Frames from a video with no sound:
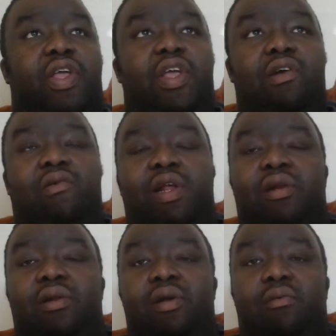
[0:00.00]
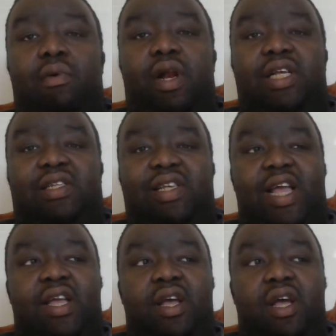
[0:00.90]
of hearing when I
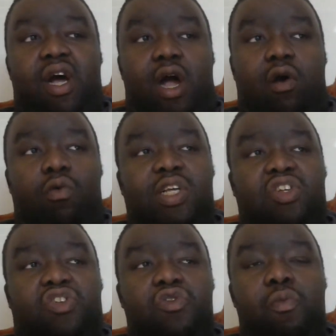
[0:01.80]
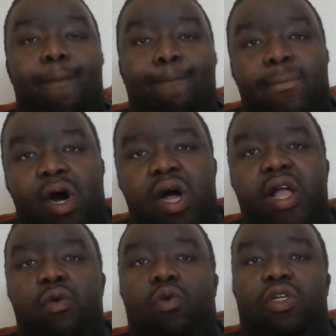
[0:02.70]
say, I always do
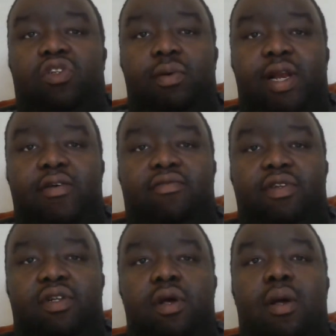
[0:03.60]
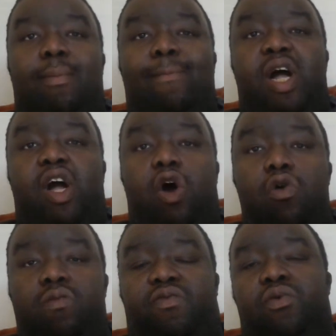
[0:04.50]
my 1 to 11, my
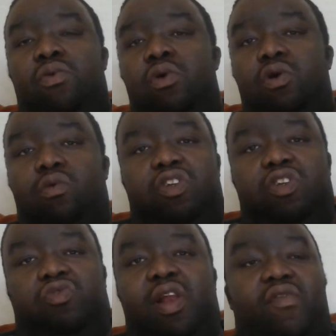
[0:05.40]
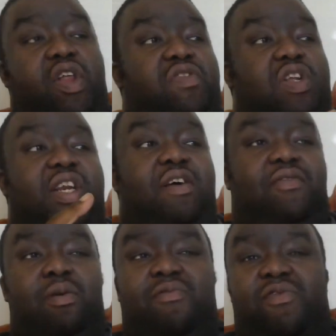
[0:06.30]
hopeful 1 to 11. I've done
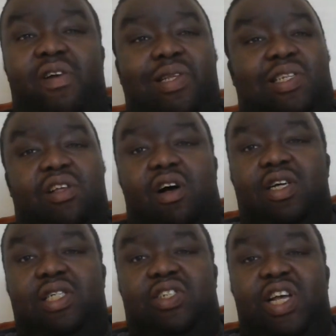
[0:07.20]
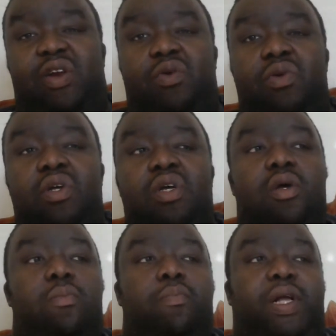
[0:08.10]
that from the very start of this channel
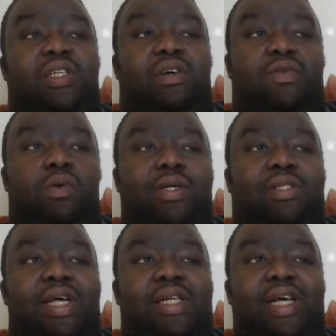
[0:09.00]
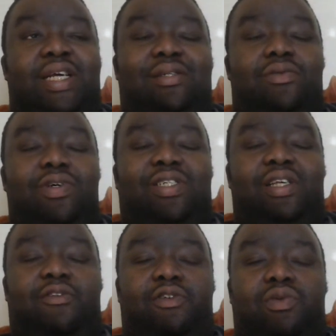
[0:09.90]
because I've always said that it's always
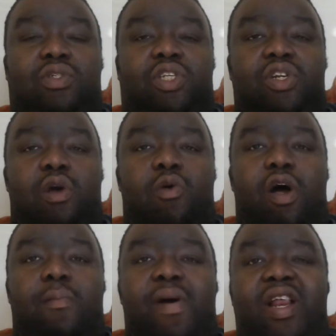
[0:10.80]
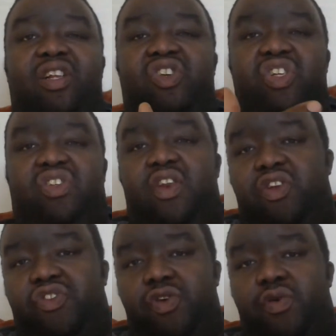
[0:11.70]
difficult to know what a manager is going
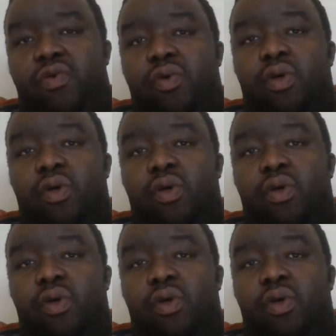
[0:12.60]
to do.